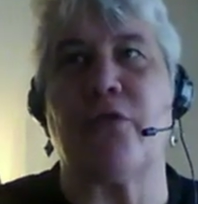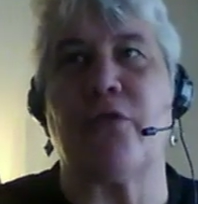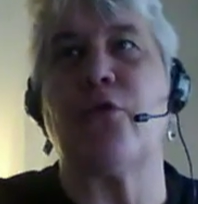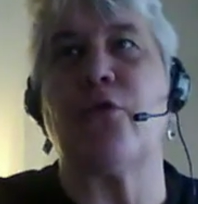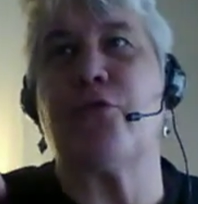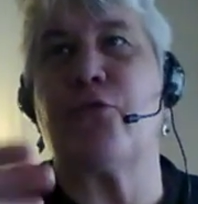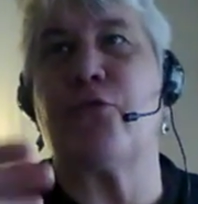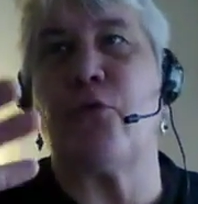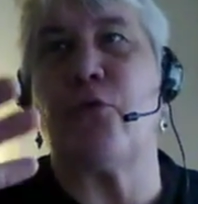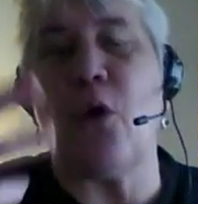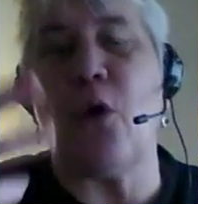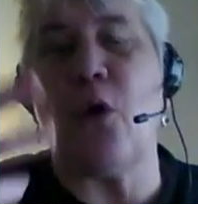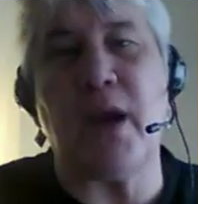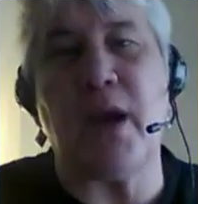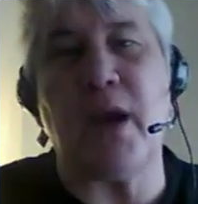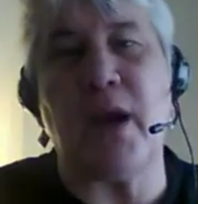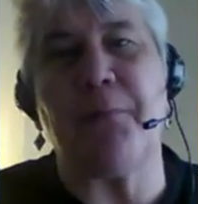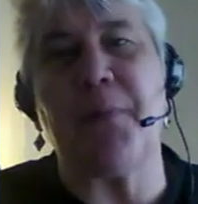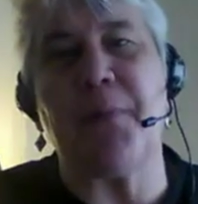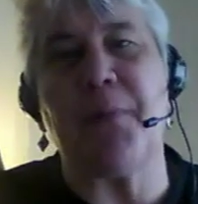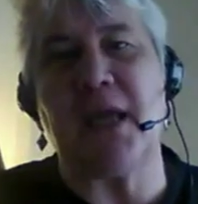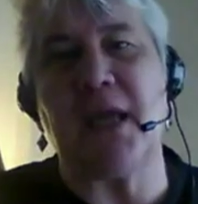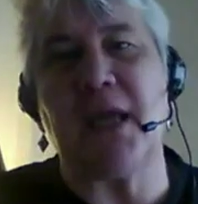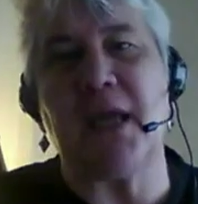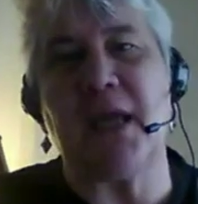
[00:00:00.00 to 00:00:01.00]
or throw it
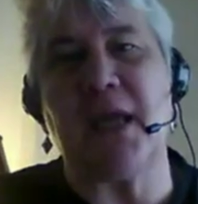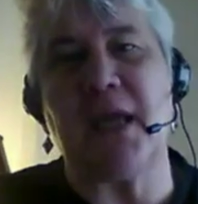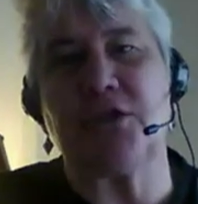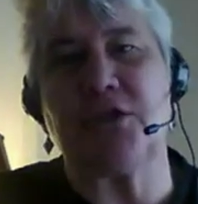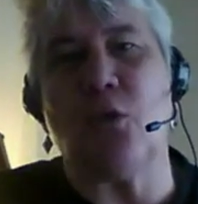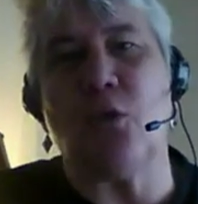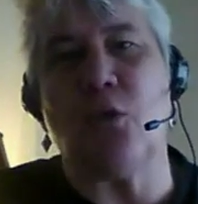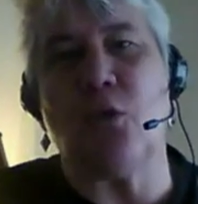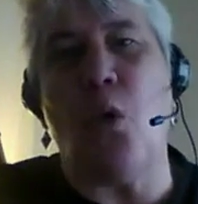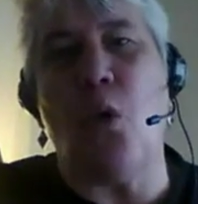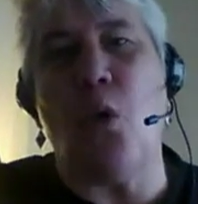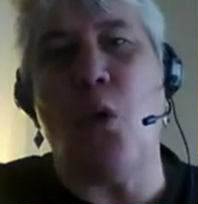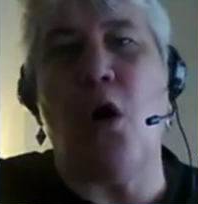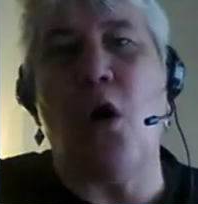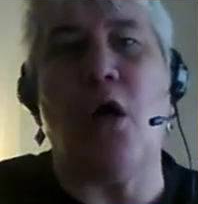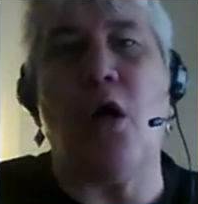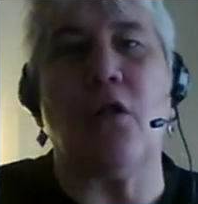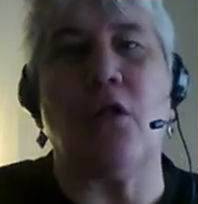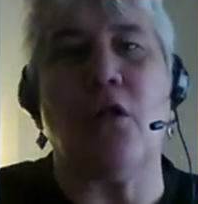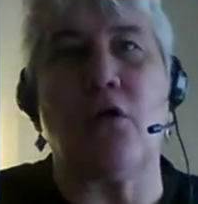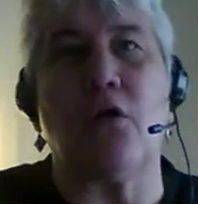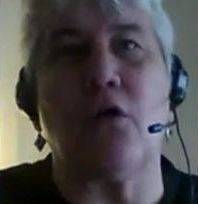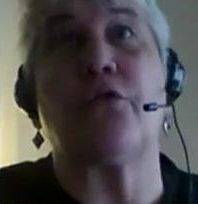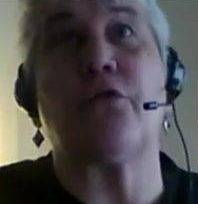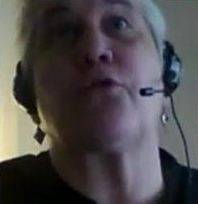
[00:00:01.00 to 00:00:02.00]
up against the wall,
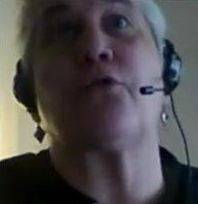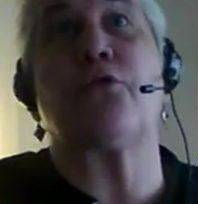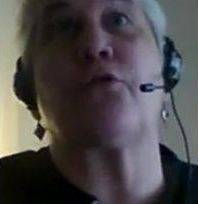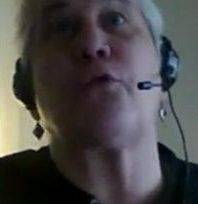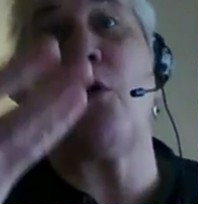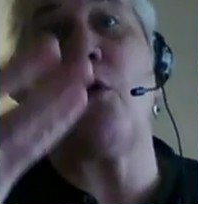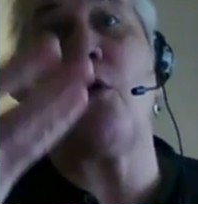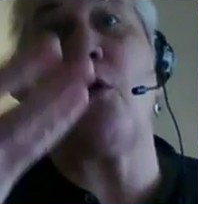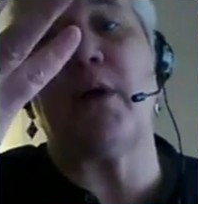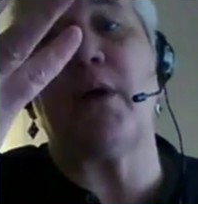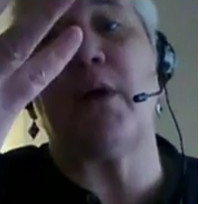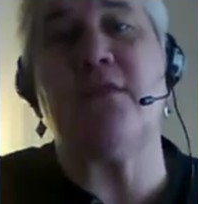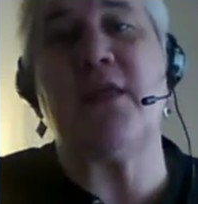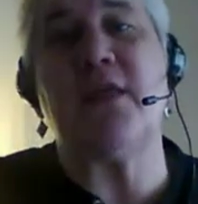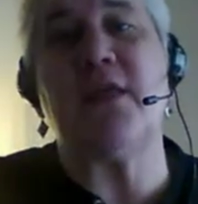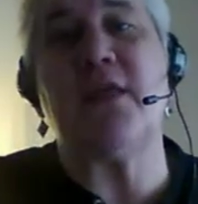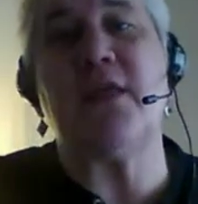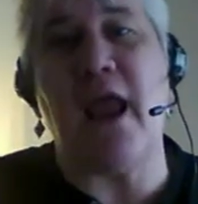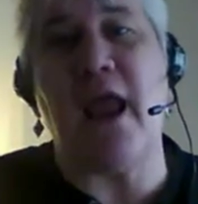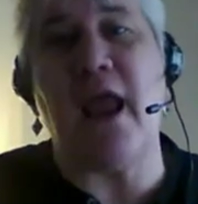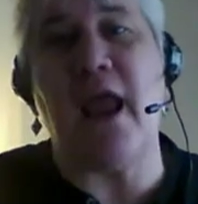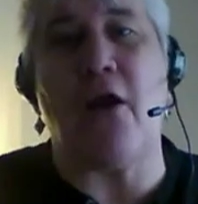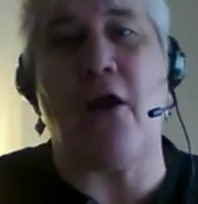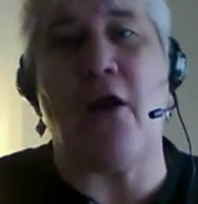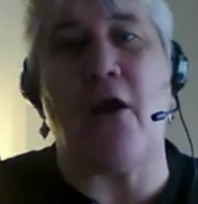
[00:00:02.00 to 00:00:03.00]
or throw it in the
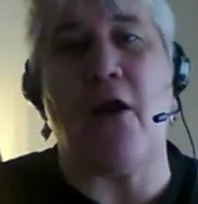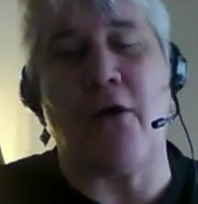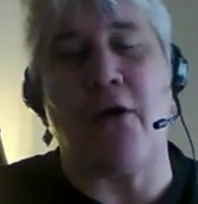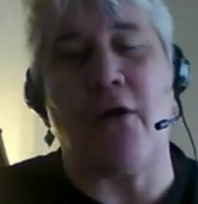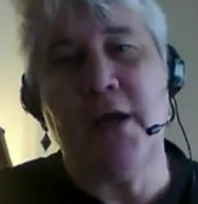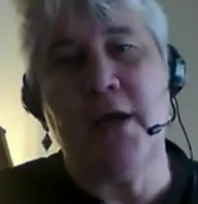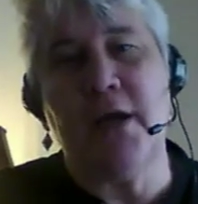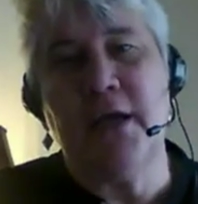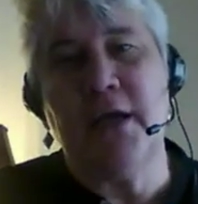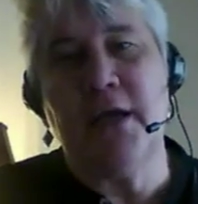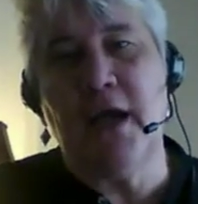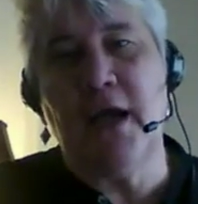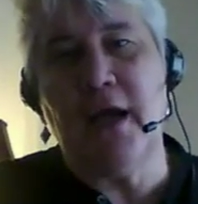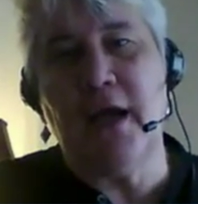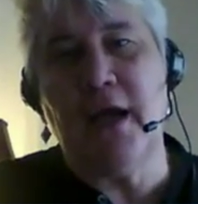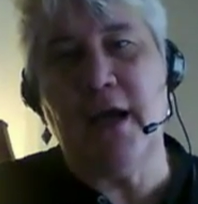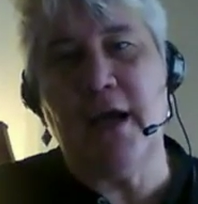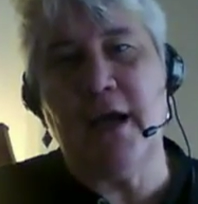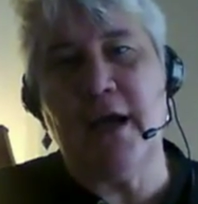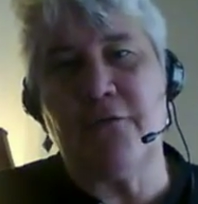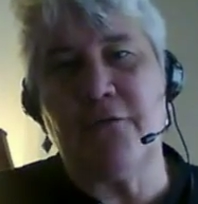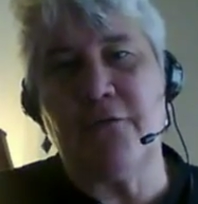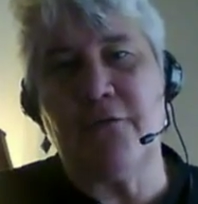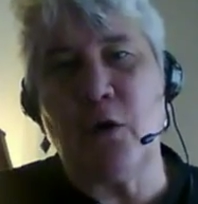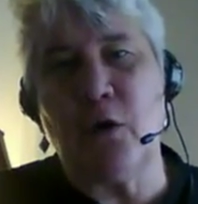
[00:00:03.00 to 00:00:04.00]
air
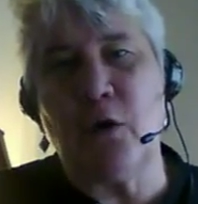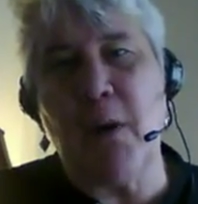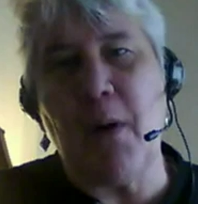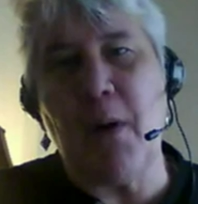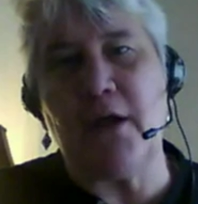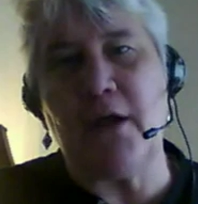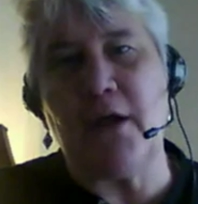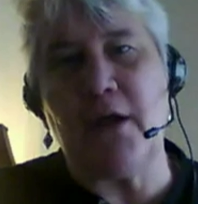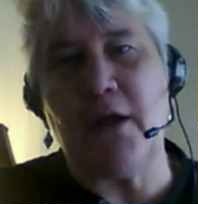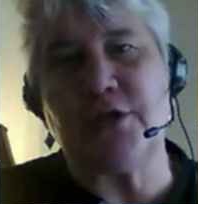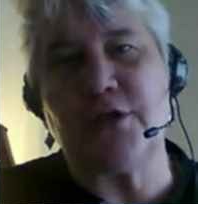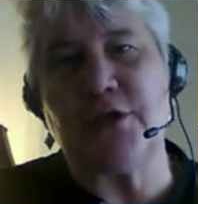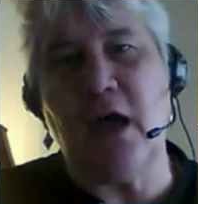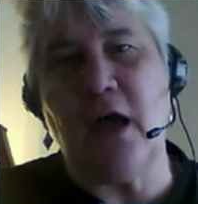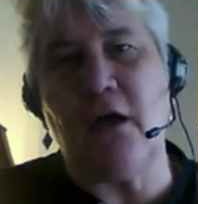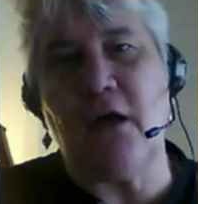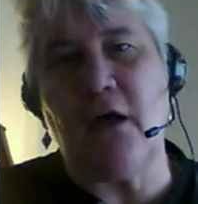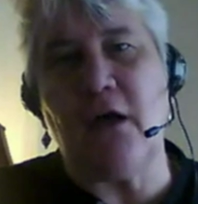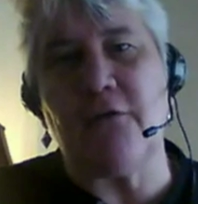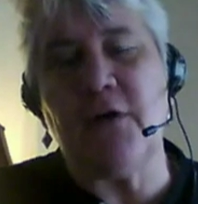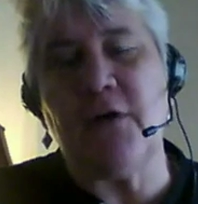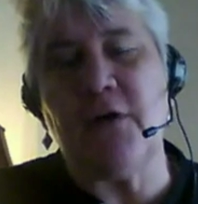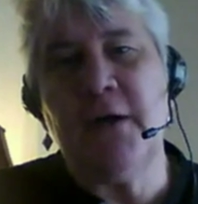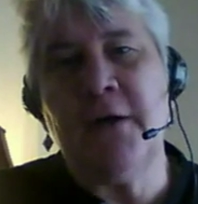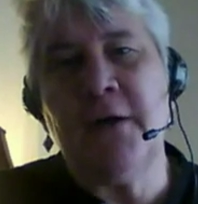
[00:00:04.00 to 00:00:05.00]
if you're by yourself.